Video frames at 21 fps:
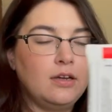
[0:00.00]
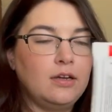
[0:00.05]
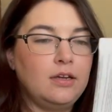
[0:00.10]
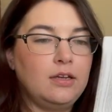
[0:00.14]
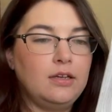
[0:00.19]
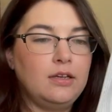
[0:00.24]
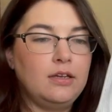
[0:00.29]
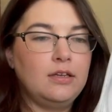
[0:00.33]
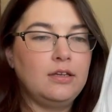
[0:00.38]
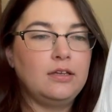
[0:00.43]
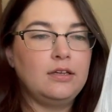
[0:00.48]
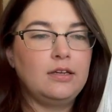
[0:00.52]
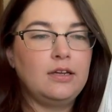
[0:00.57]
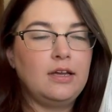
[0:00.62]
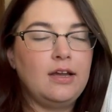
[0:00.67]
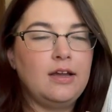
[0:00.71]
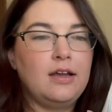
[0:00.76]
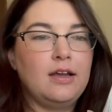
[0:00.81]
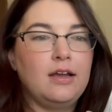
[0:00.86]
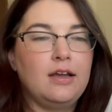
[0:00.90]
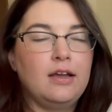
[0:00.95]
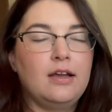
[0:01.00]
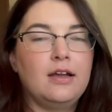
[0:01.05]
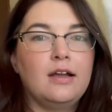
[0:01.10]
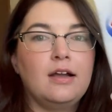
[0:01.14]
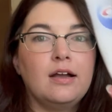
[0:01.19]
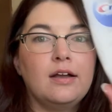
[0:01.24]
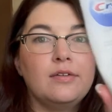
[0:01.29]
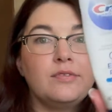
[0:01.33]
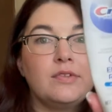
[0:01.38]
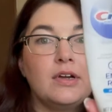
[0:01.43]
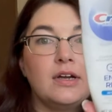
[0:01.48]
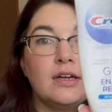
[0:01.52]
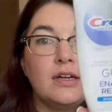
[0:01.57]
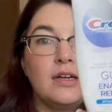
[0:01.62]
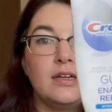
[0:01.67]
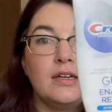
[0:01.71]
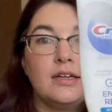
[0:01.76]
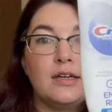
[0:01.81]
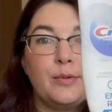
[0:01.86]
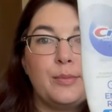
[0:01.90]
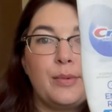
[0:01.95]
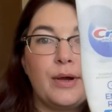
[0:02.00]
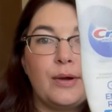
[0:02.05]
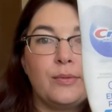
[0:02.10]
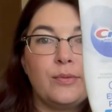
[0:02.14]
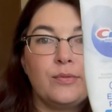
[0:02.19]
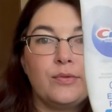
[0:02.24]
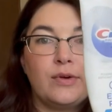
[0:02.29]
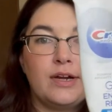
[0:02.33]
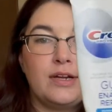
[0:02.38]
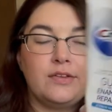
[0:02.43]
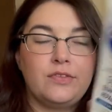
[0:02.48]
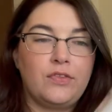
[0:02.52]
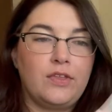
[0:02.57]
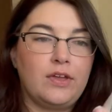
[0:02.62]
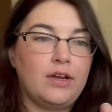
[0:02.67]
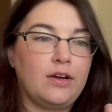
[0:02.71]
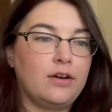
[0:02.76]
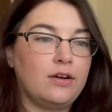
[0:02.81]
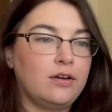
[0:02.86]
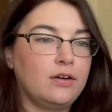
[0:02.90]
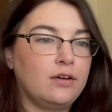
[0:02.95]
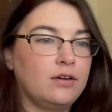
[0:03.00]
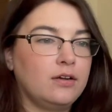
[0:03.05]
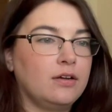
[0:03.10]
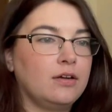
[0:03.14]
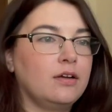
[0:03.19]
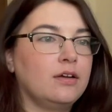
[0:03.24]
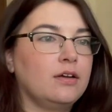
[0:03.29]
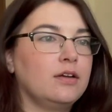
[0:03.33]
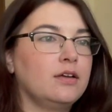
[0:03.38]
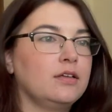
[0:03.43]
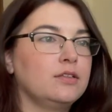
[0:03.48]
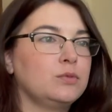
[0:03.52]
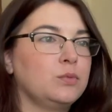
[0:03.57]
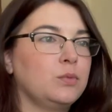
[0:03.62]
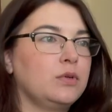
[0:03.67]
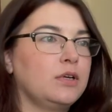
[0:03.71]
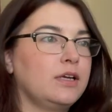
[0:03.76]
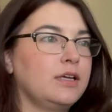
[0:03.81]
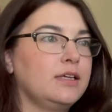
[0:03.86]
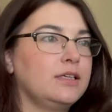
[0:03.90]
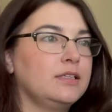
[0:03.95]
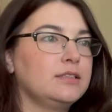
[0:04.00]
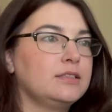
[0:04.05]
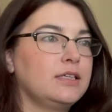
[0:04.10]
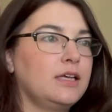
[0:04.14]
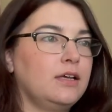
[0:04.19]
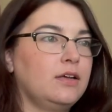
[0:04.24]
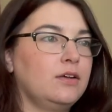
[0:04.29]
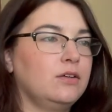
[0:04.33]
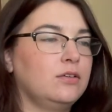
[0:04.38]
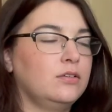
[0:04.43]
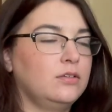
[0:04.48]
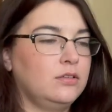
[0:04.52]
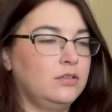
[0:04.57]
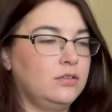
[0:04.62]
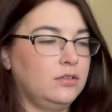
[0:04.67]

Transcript: And I've got it about right there is what I can tell.